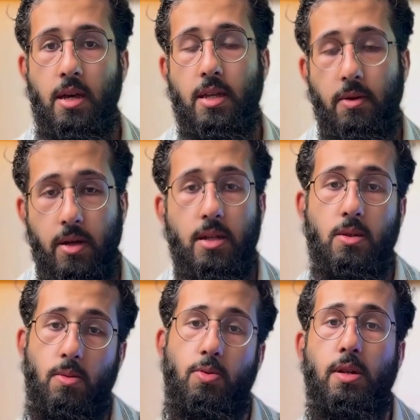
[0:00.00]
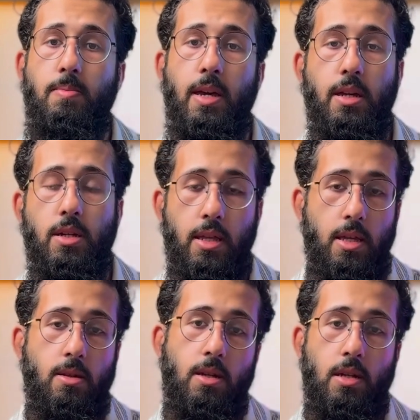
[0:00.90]
directly to a product page and
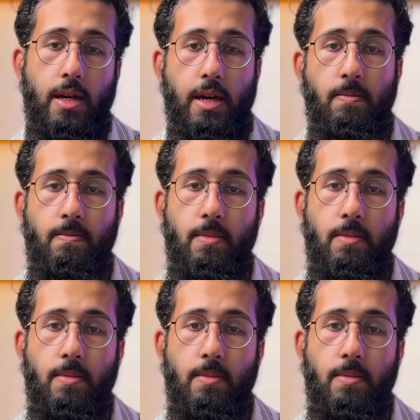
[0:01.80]
then to the checkout.